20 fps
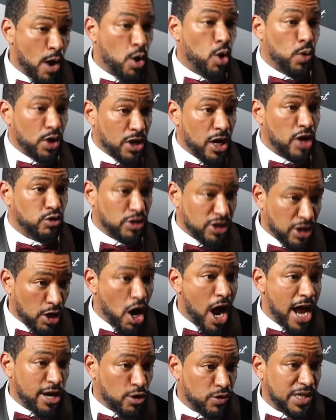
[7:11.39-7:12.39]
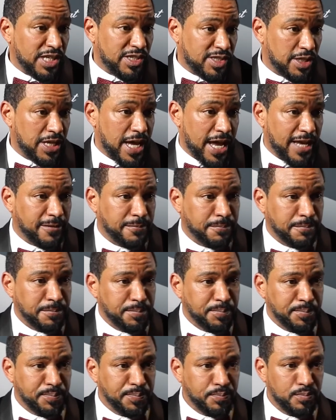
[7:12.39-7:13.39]
100. They're honorees tonight.
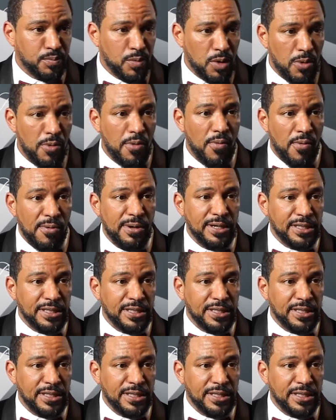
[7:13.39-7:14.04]
Yeah.